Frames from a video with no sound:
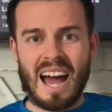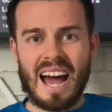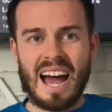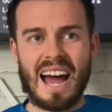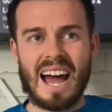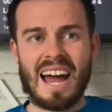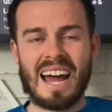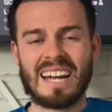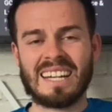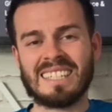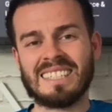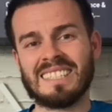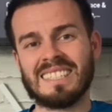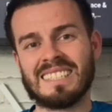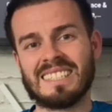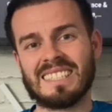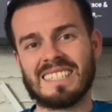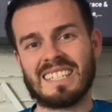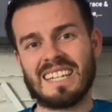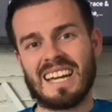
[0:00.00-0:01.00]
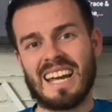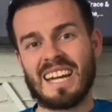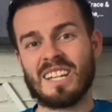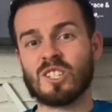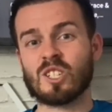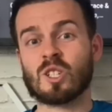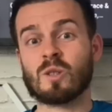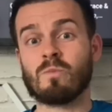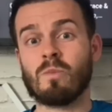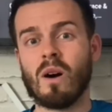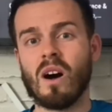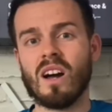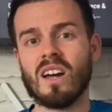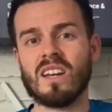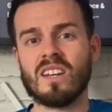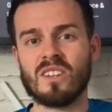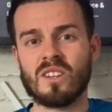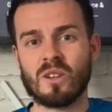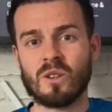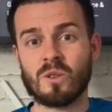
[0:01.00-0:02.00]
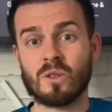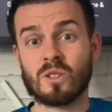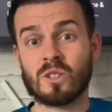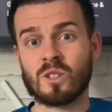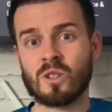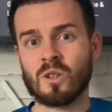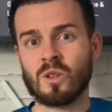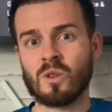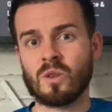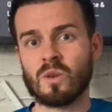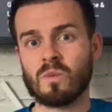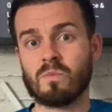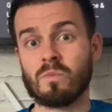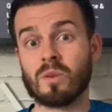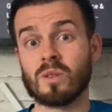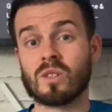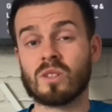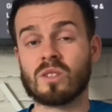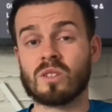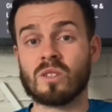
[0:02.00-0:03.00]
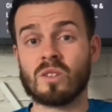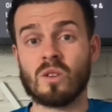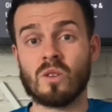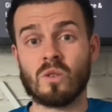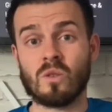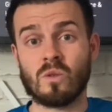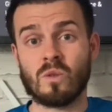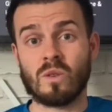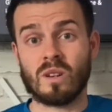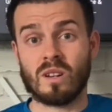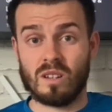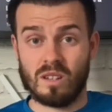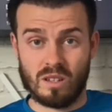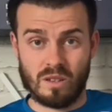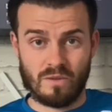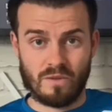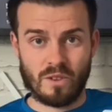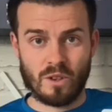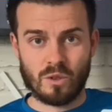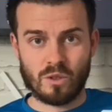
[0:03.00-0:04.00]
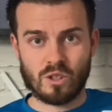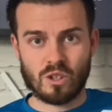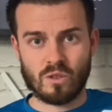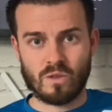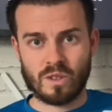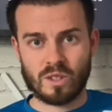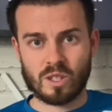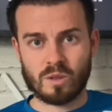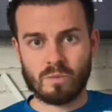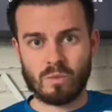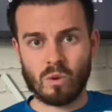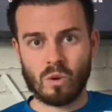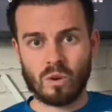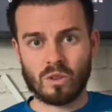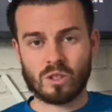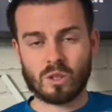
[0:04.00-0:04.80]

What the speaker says: and inspire you to pursue a future in sport.